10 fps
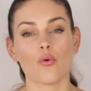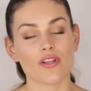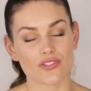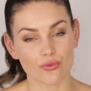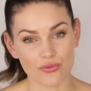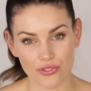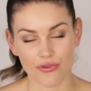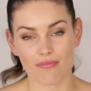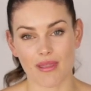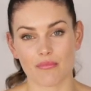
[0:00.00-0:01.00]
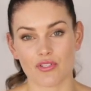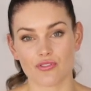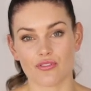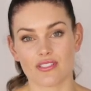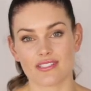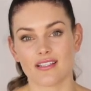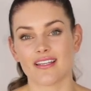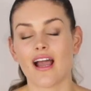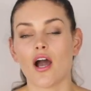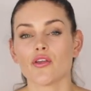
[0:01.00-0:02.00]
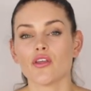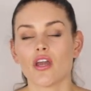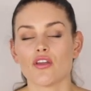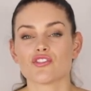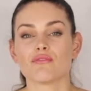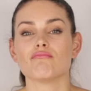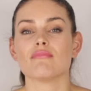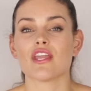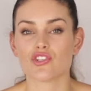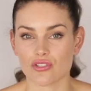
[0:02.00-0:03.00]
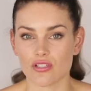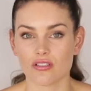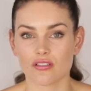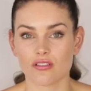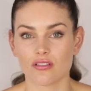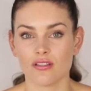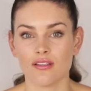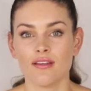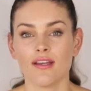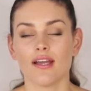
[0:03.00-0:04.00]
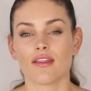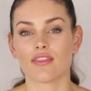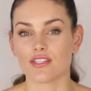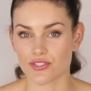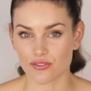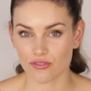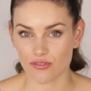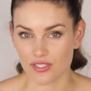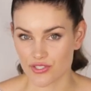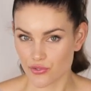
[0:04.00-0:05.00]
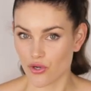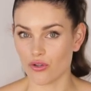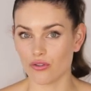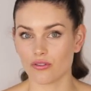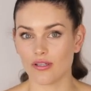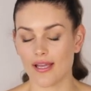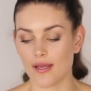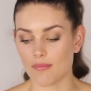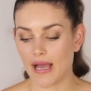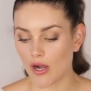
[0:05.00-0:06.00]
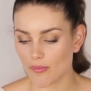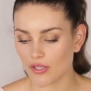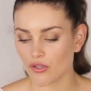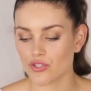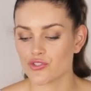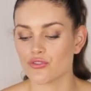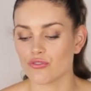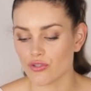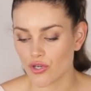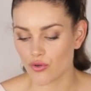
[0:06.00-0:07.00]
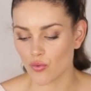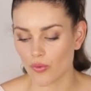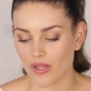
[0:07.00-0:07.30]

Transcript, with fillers: always also remember to decide how you're going to measure this this goal. Um, how am I going to know